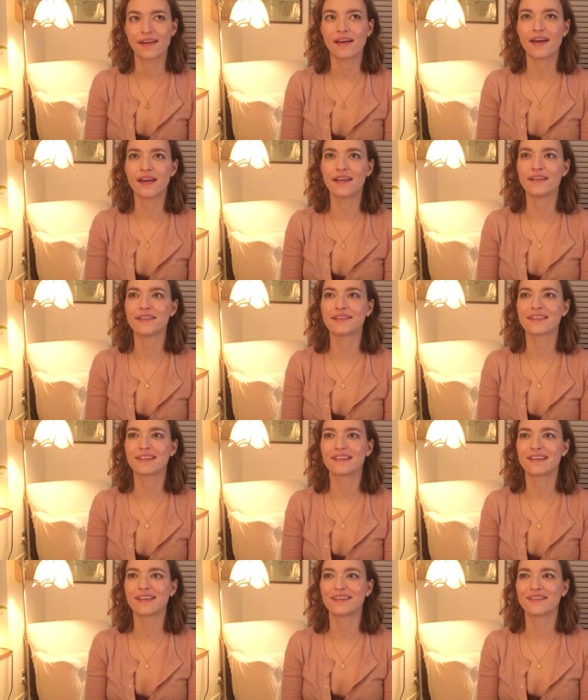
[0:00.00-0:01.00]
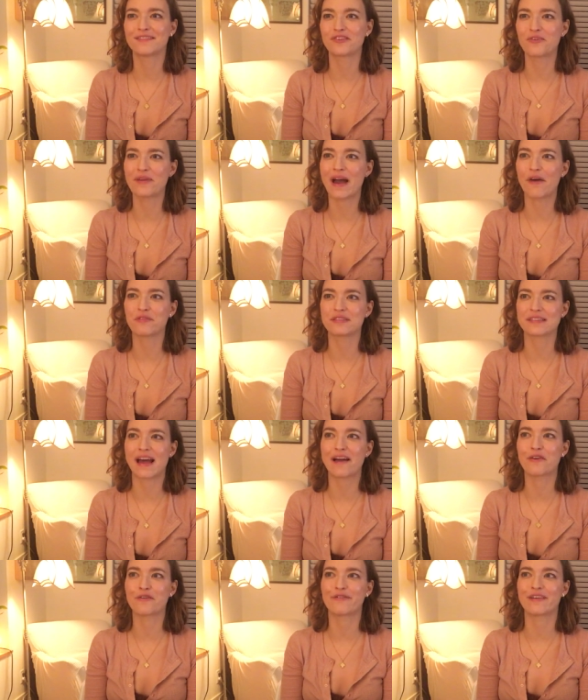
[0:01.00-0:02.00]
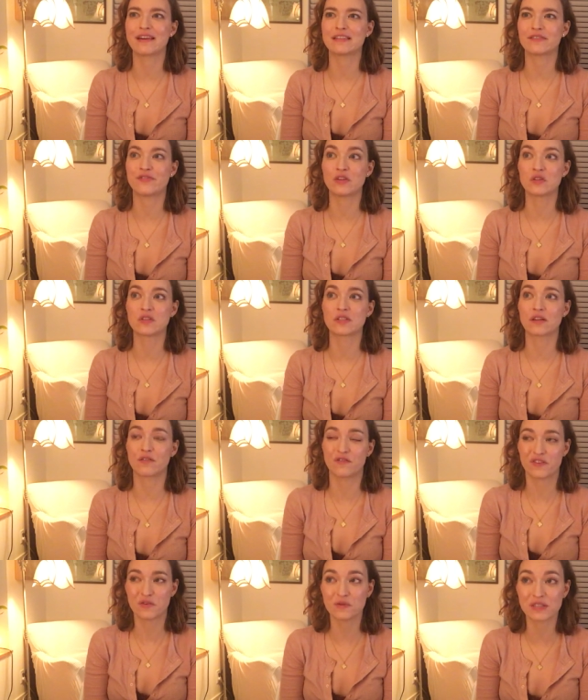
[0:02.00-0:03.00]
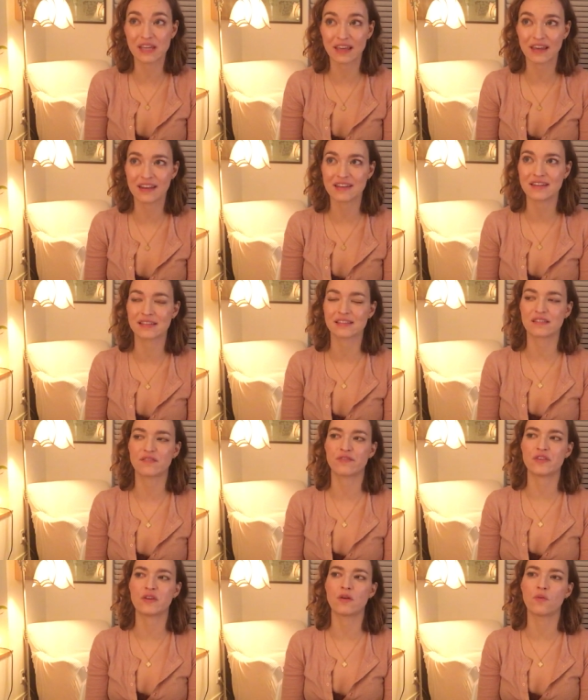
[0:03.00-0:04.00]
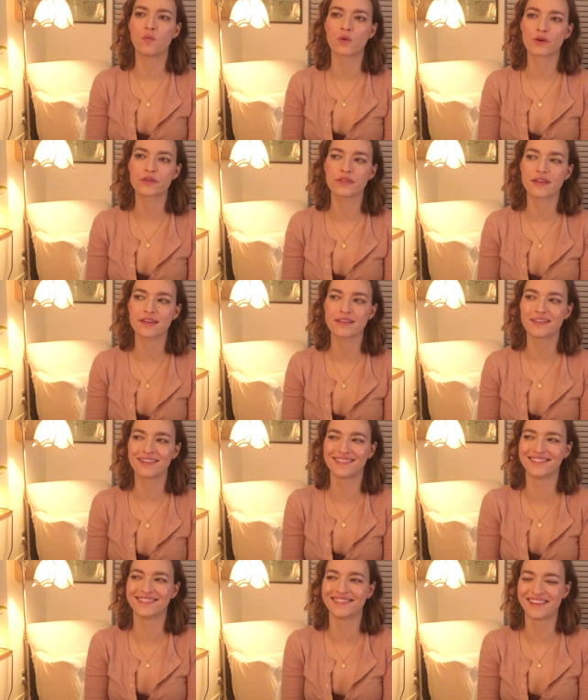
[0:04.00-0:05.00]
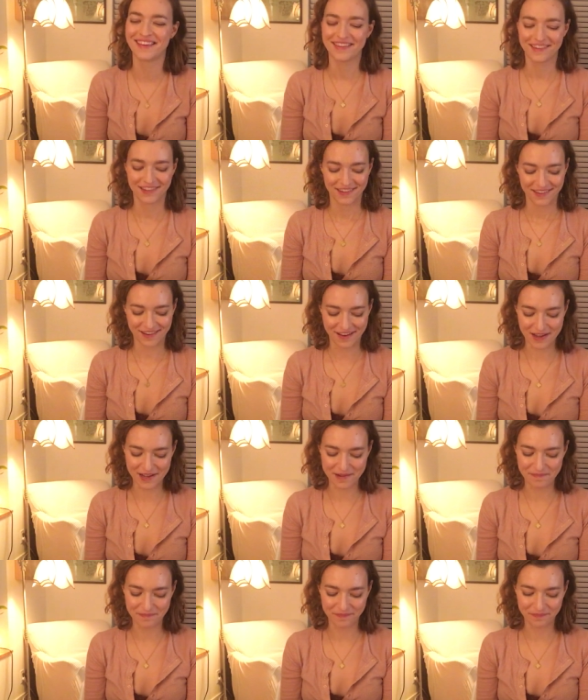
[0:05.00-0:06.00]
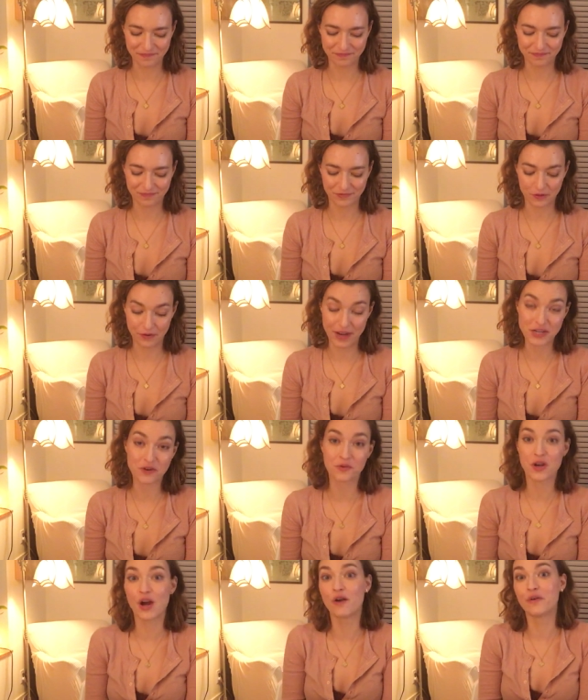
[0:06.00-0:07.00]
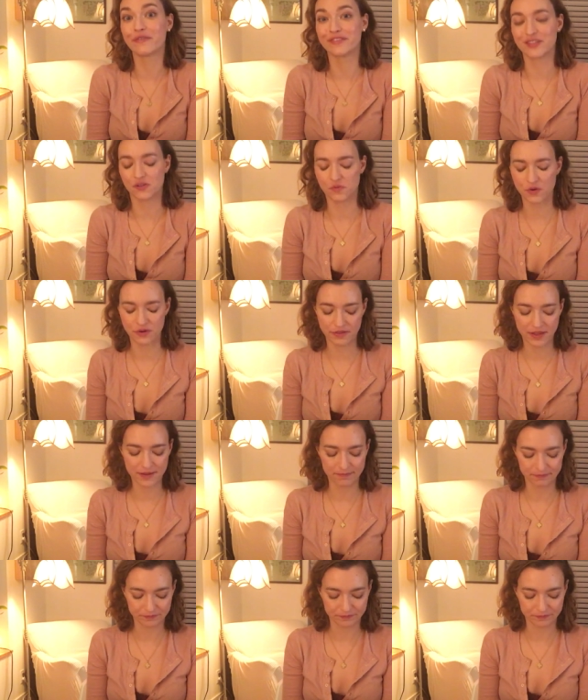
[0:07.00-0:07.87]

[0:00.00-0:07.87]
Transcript: And so now the sacrifice feels confusing and it doesn't feel worth it. um, or I don't know if it's worth it.